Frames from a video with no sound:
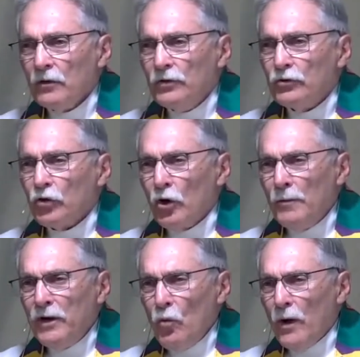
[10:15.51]

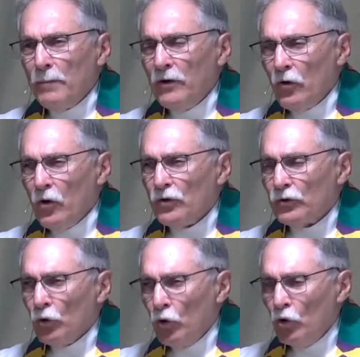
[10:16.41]
determining what belongs
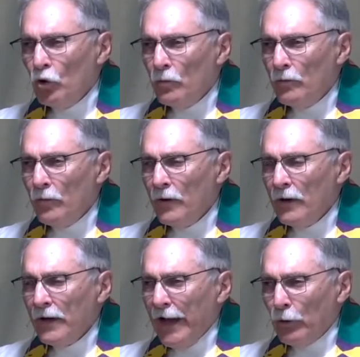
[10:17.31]
to whom
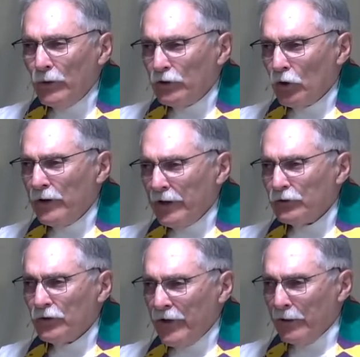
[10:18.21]
and returning
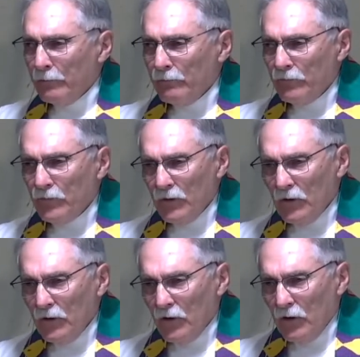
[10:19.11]
it to them,
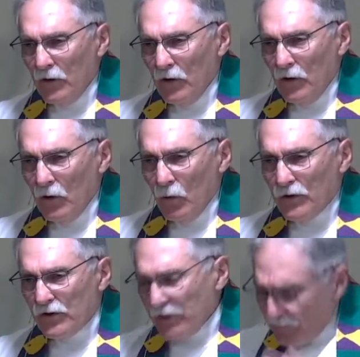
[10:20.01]

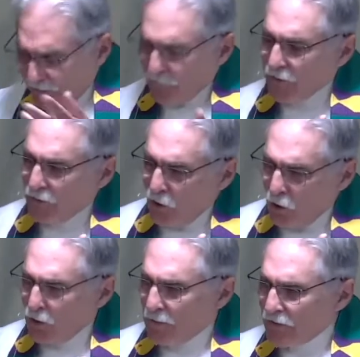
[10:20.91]
which is something for
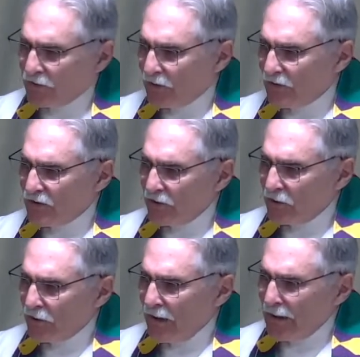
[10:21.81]
all of us to
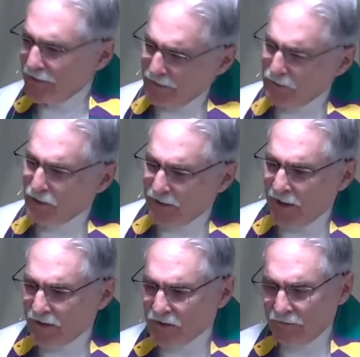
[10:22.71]
consider. And I think the
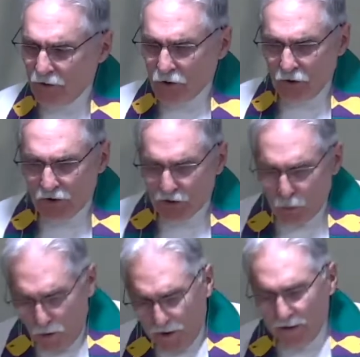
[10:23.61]
task of the church is
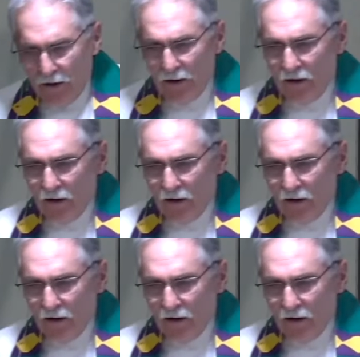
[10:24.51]
one,